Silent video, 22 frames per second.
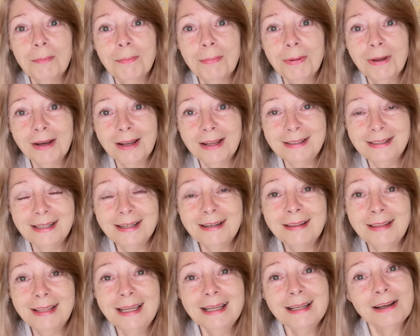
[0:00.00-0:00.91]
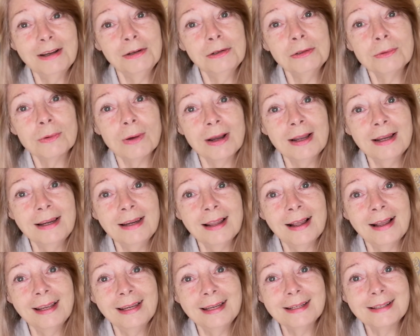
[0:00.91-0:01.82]
But I did think I'd quite
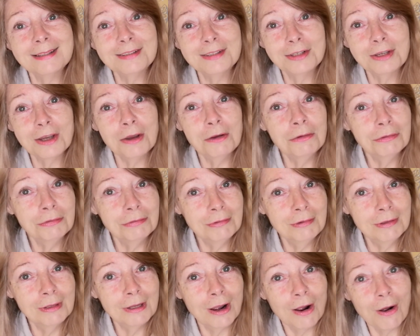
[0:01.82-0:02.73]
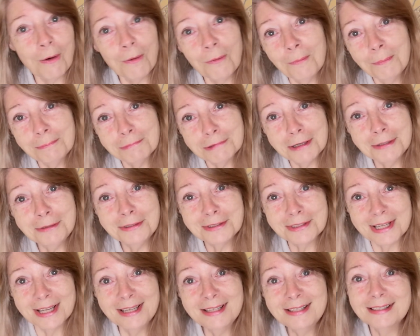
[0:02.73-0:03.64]
like to go through the whole
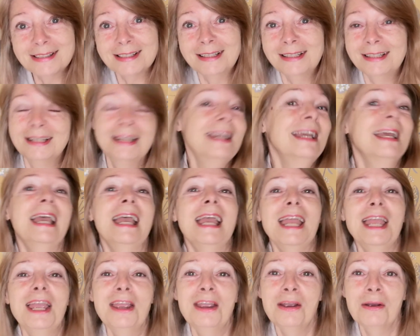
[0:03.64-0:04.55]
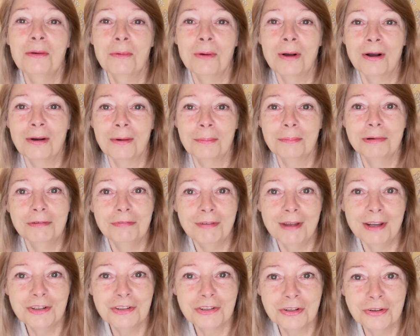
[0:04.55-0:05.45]
process and hear what
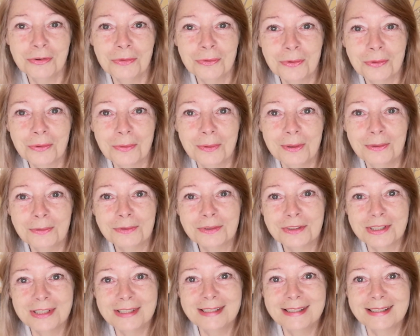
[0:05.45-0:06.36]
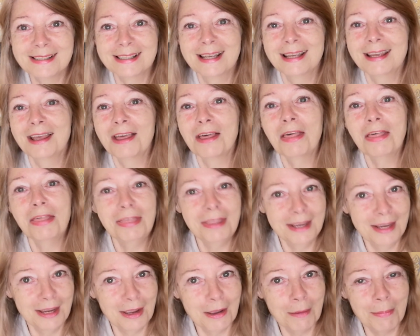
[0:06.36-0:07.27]
professional quilters
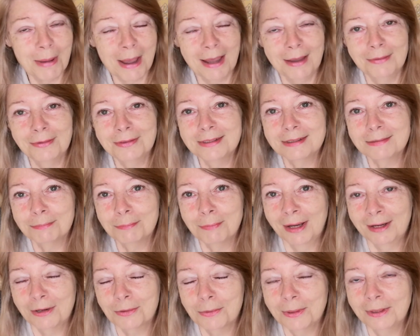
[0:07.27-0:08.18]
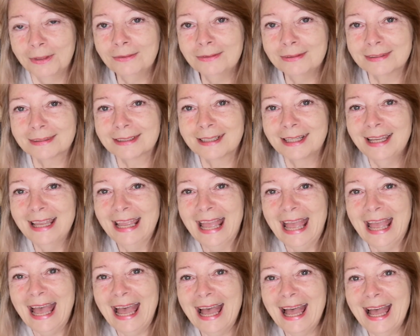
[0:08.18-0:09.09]
think about my quilt.
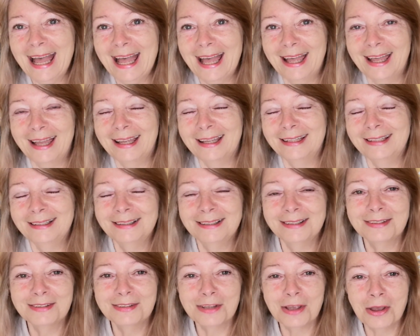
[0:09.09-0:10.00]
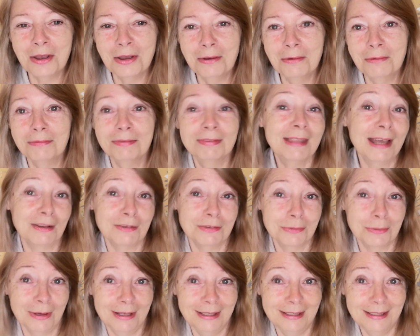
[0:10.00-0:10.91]
And so
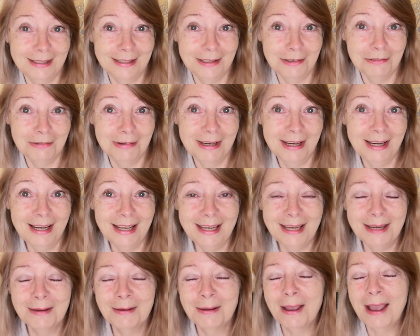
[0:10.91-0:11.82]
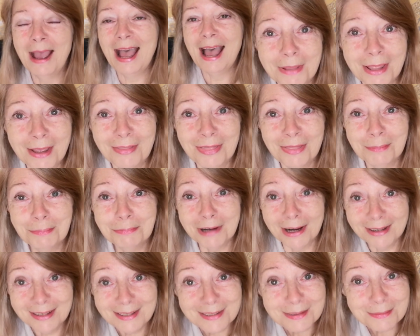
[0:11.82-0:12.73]
that's why I did it, really. And the
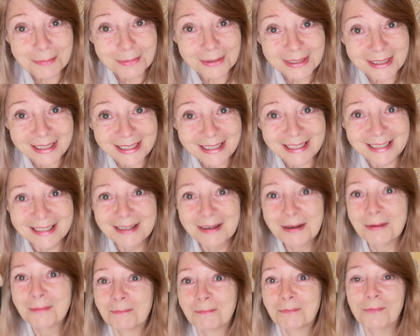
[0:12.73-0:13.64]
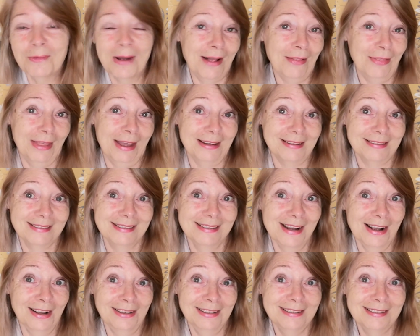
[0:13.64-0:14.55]
prize money, well, that's
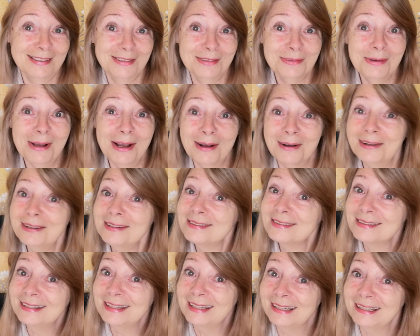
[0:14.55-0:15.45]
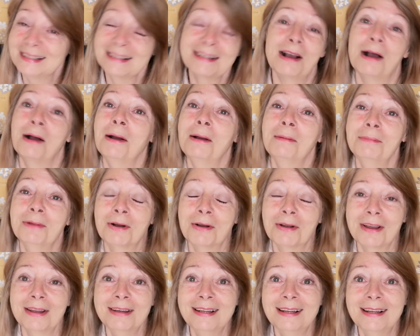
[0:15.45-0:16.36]
nice as well, isn't it? I'm
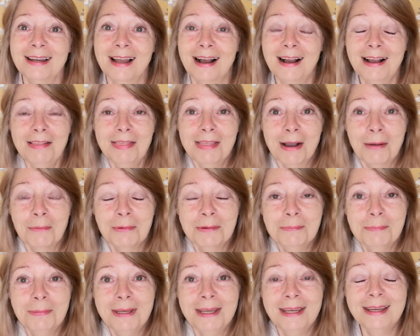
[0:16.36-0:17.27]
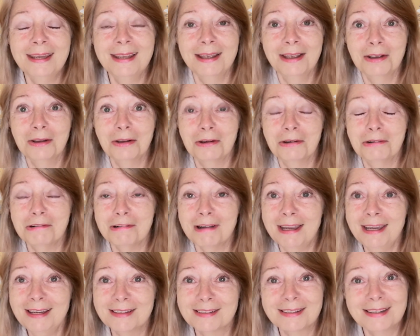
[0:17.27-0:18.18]
not going to lie, that would be
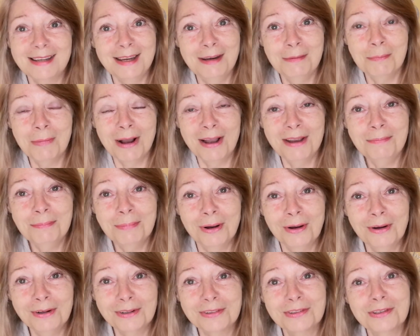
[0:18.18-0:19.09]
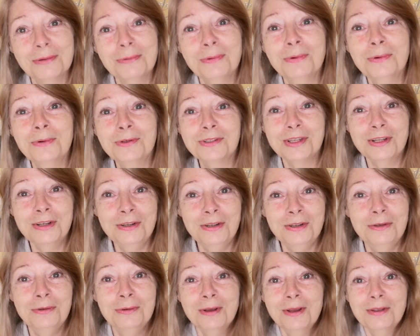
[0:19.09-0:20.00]
great in my pot towards a
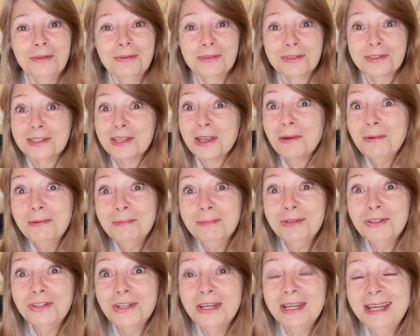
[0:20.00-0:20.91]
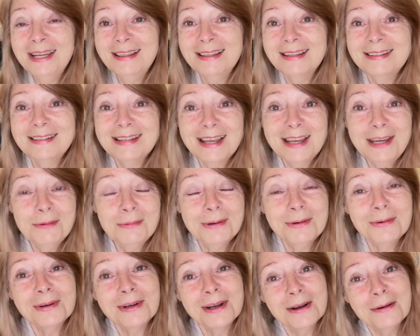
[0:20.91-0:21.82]
new sewing machine. The day
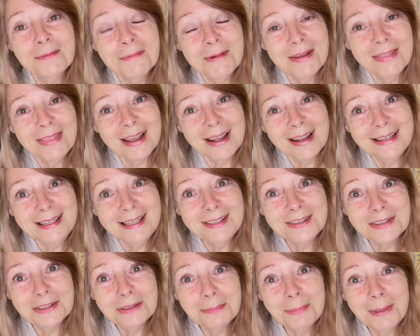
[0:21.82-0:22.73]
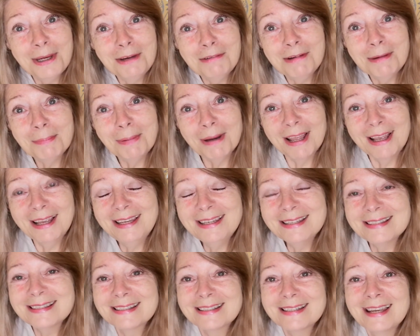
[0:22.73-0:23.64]
will come when that needs to be
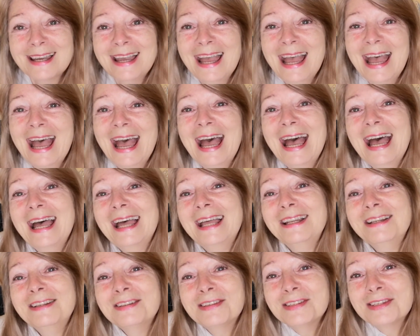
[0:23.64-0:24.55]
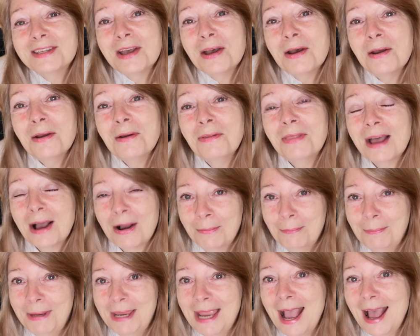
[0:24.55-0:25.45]
replaced. And so that
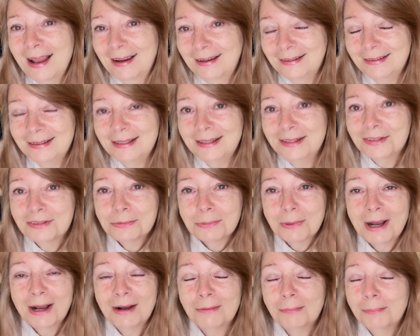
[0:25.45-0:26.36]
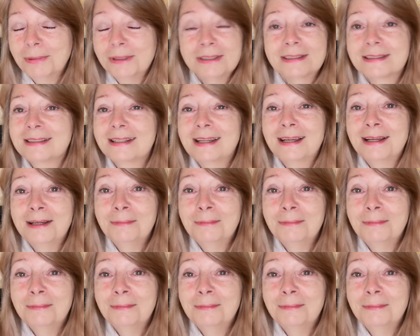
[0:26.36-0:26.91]
would be handy as well. But